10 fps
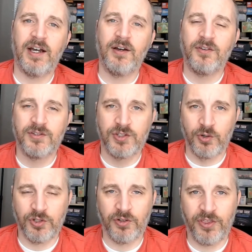
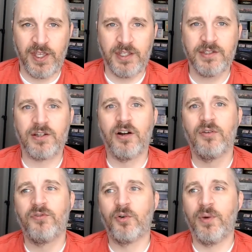Social things are
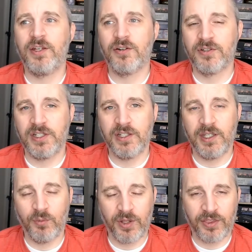for when you're
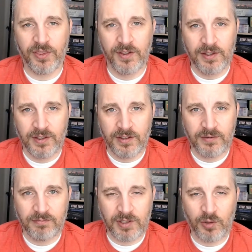dealing with,
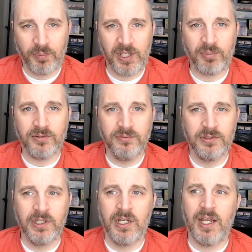you know, people,
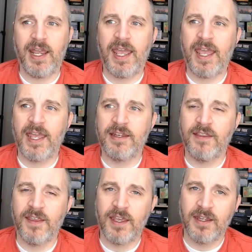and
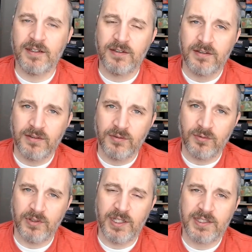then
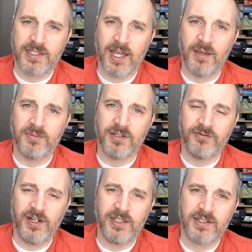it's time to
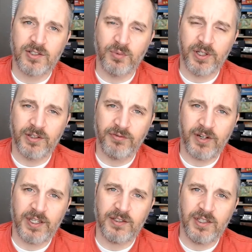fight, so we're going to
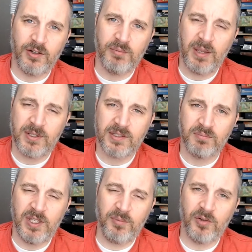fight, you know, maybe some
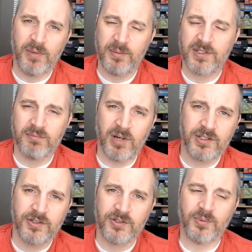people or maybe some
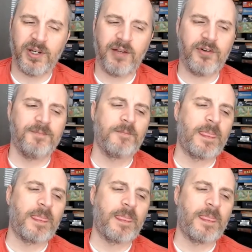monsters or whatever.